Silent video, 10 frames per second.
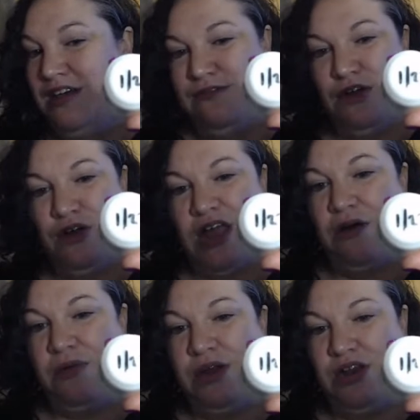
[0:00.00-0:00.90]
figuring
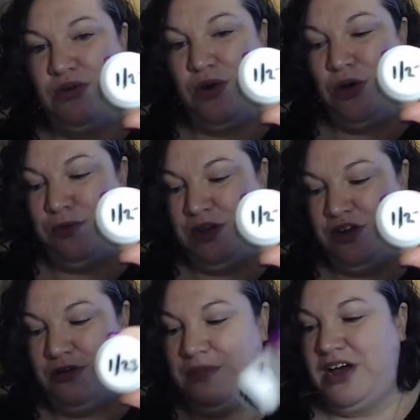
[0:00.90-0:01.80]
out when you opened
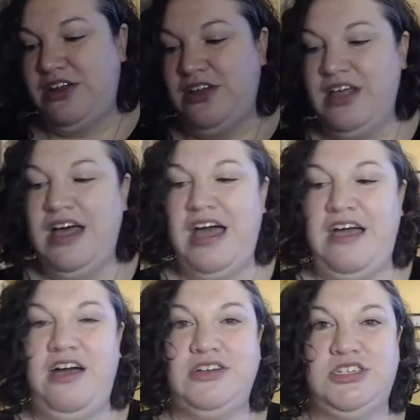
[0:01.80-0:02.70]
your bottle.
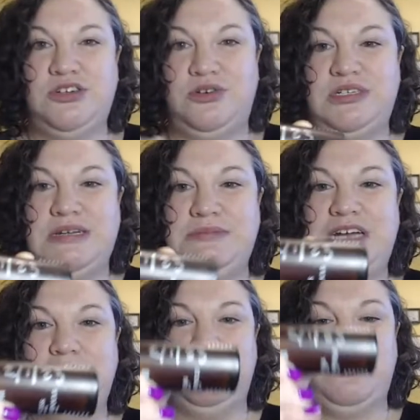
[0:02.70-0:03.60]
I also
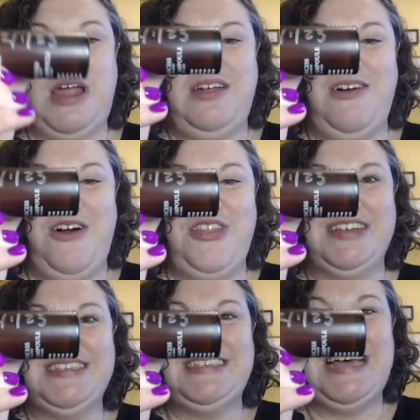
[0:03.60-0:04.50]
sometimes write on
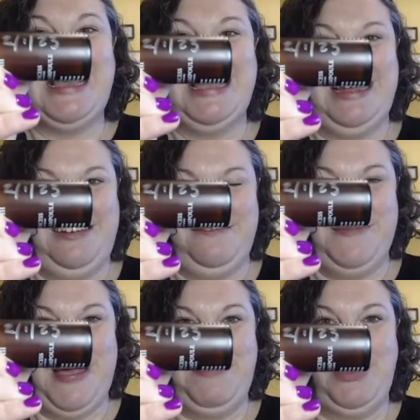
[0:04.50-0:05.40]
the side of
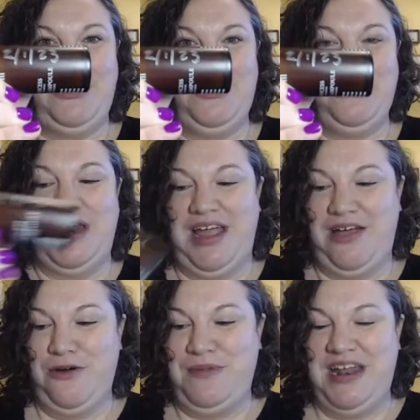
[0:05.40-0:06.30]
my bottle when I
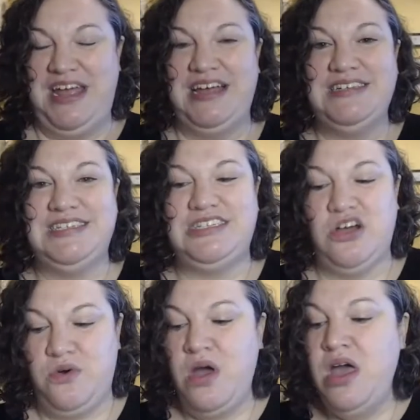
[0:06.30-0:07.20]
open it.
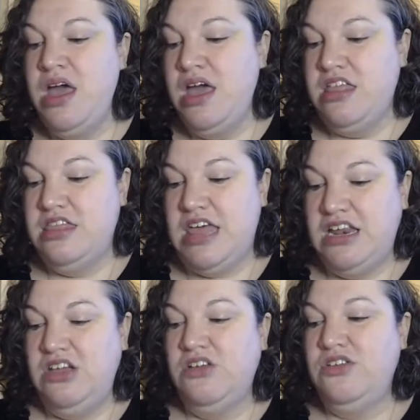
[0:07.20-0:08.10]
So
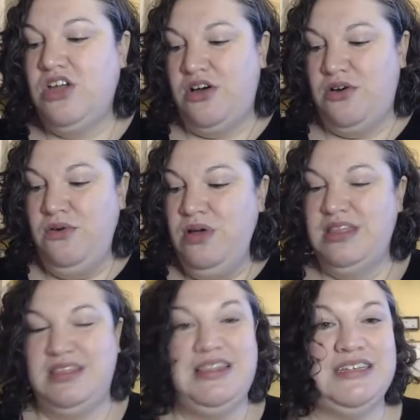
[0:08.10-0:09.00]
then you'll know
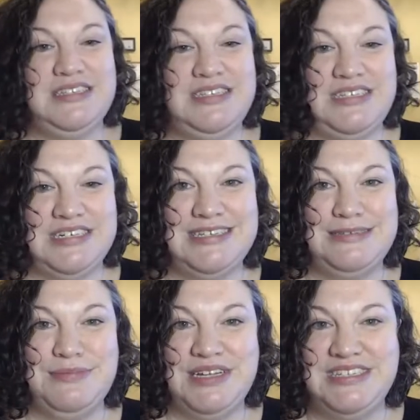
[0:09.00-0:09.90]
that 6
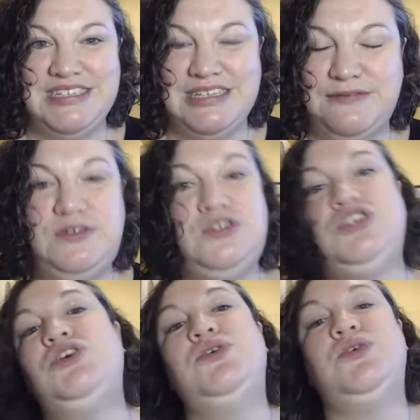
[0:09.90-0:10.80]
months in the
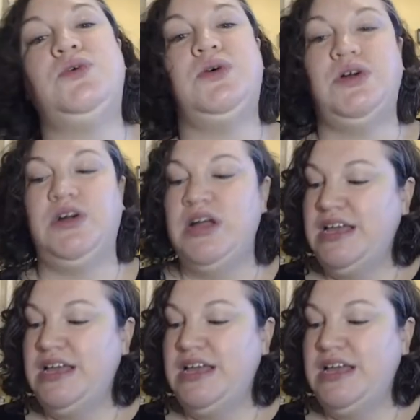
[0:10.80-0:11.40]
future, or